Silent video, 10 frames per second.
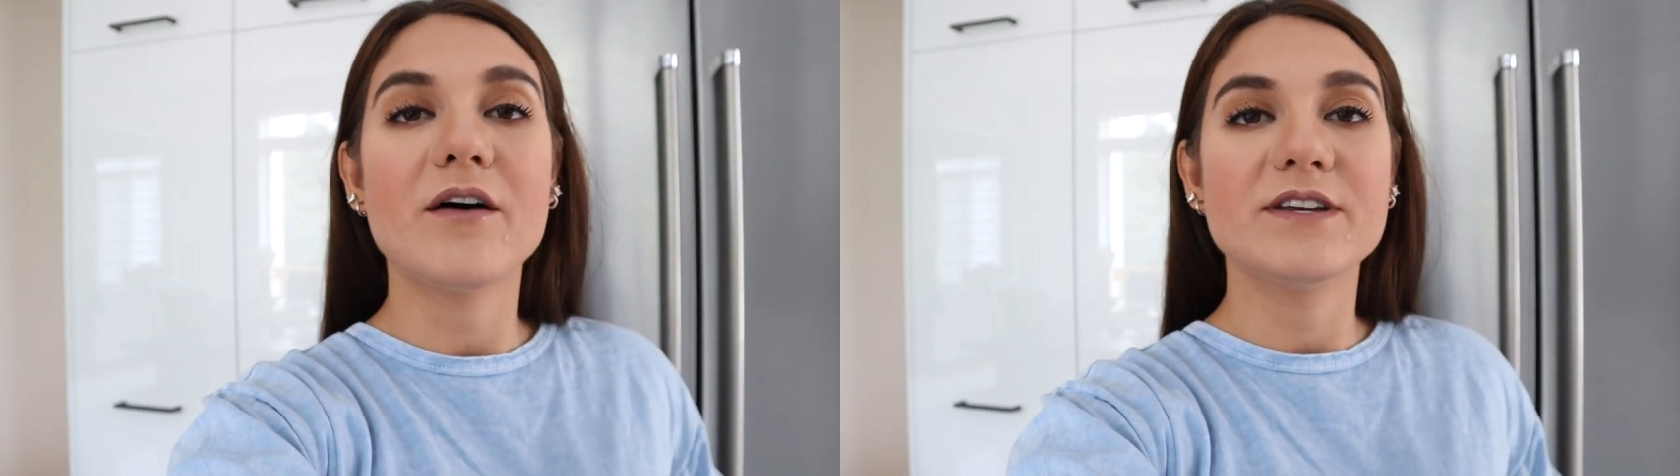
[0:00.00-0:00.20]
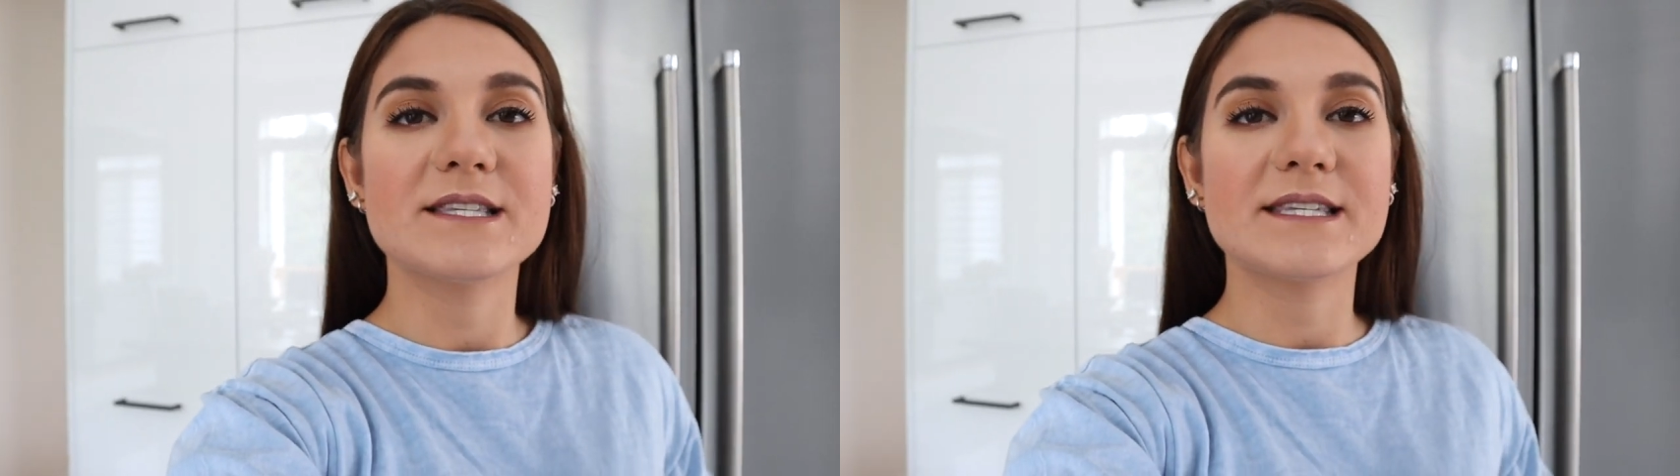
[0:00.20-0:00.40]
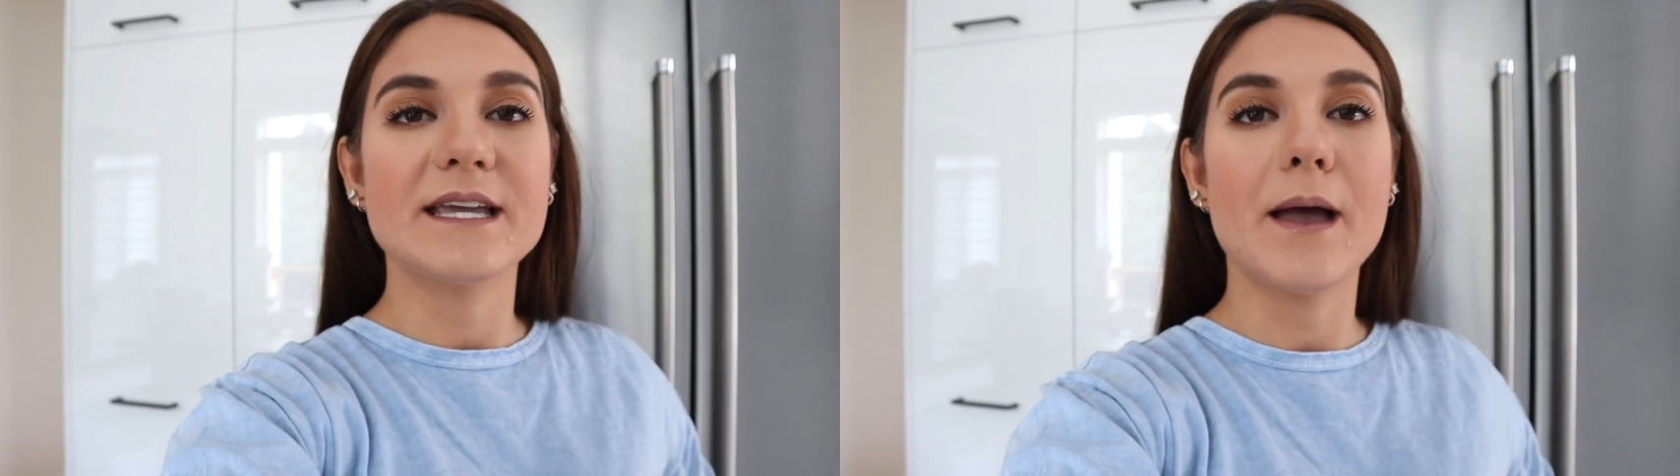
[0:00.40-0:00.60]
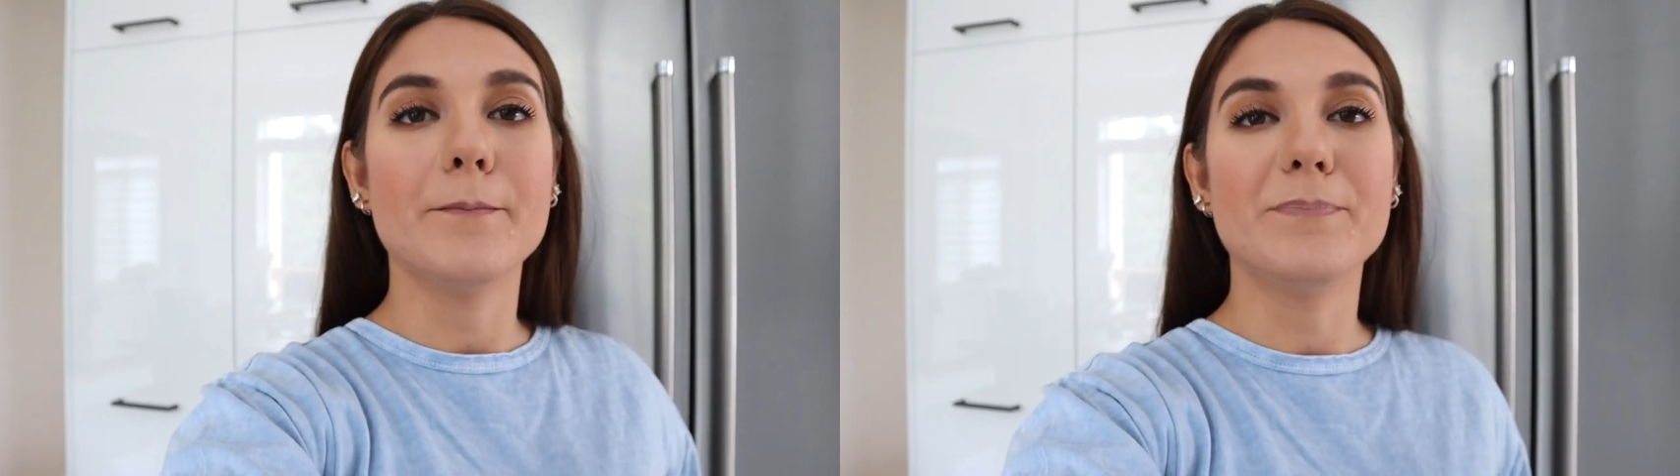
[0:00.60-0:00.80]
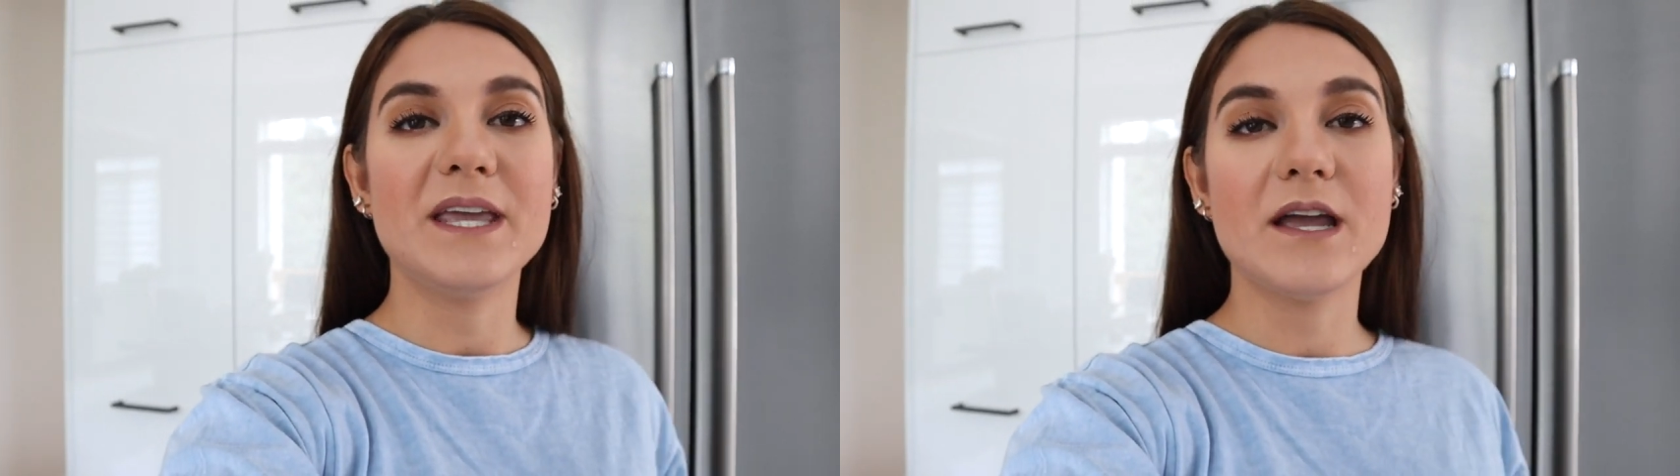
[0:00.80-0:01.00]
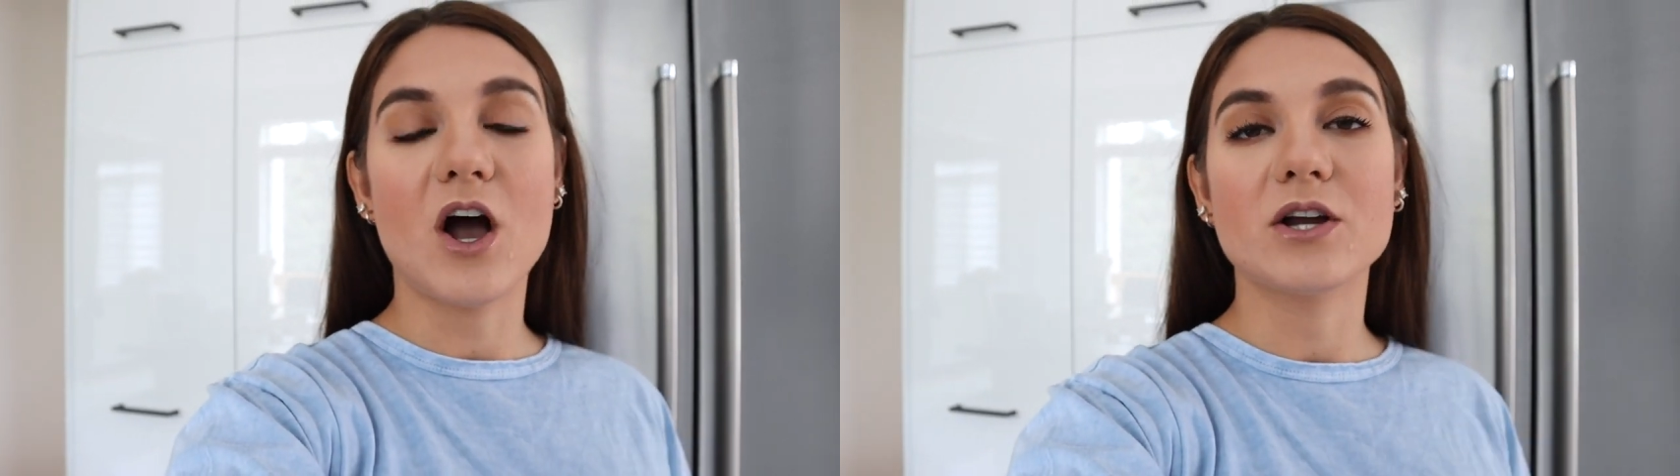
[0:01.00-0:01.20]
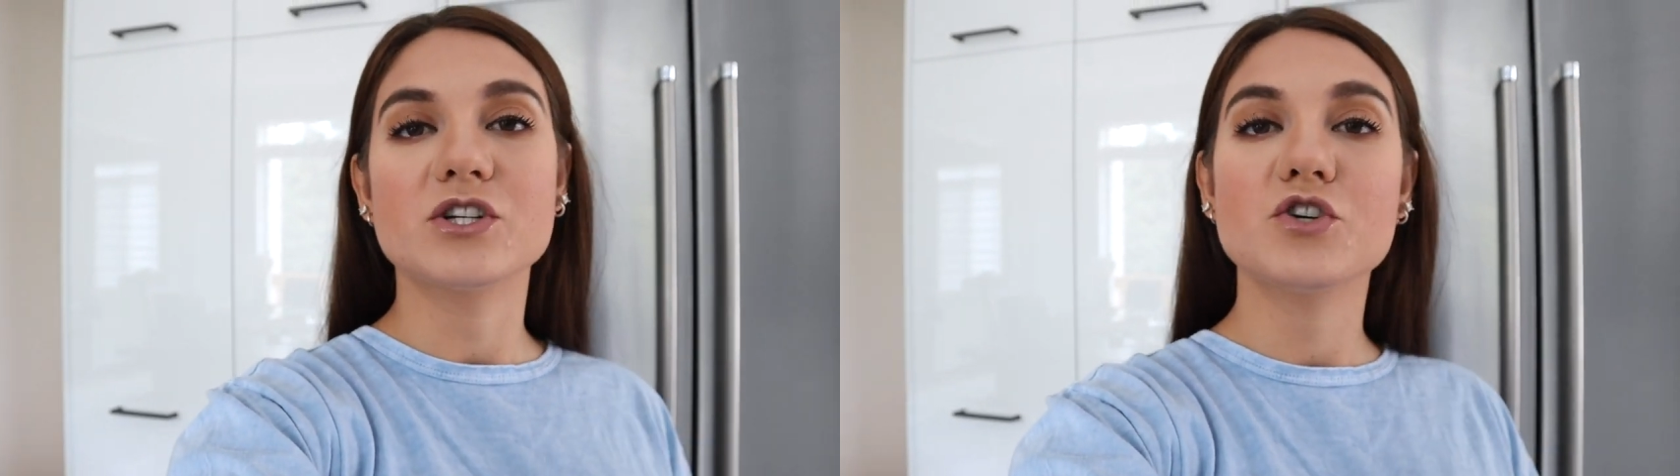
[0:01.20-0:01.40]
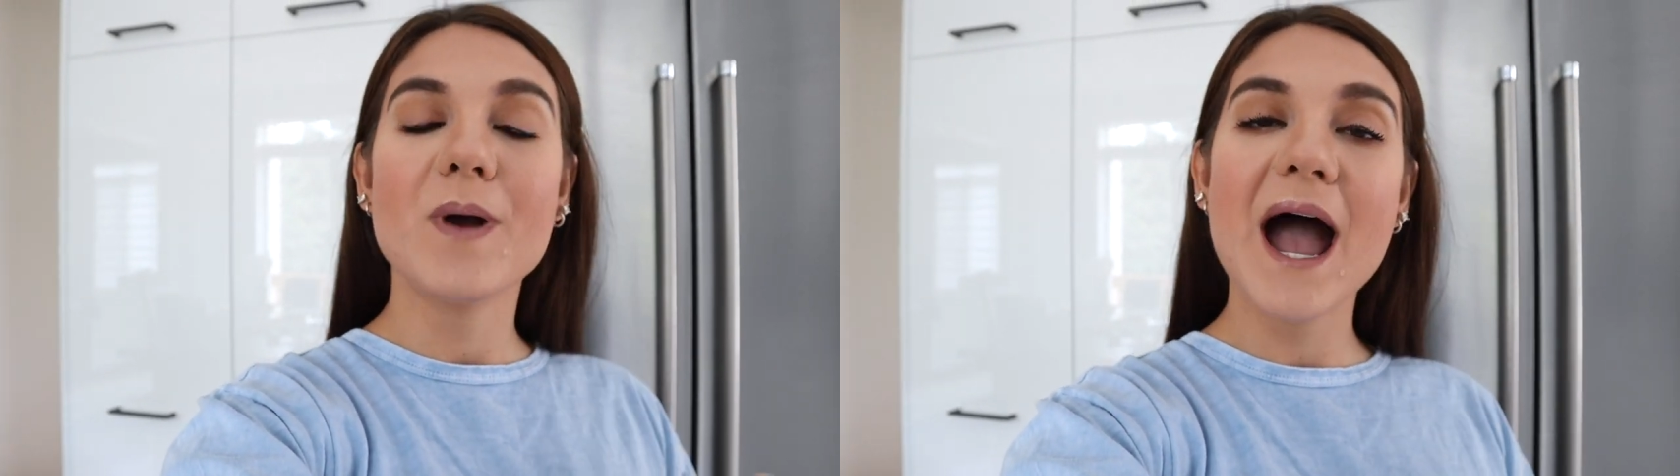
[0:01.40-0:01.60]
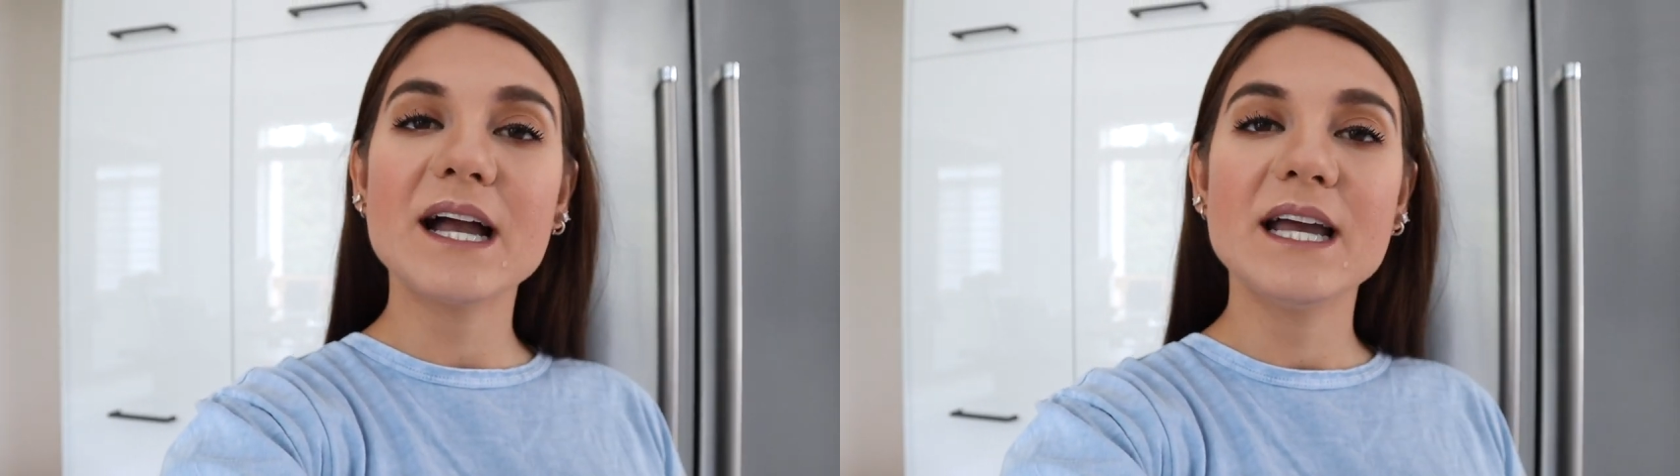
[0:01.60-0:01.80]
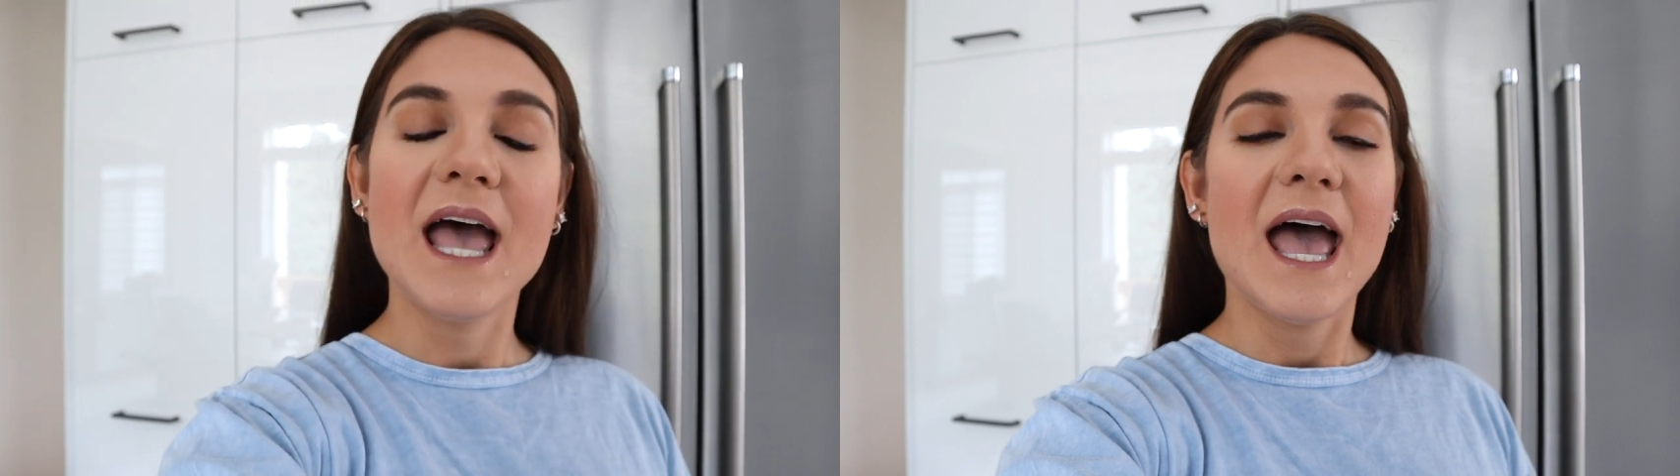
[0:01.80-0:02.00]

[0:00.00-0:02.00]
obviously be on track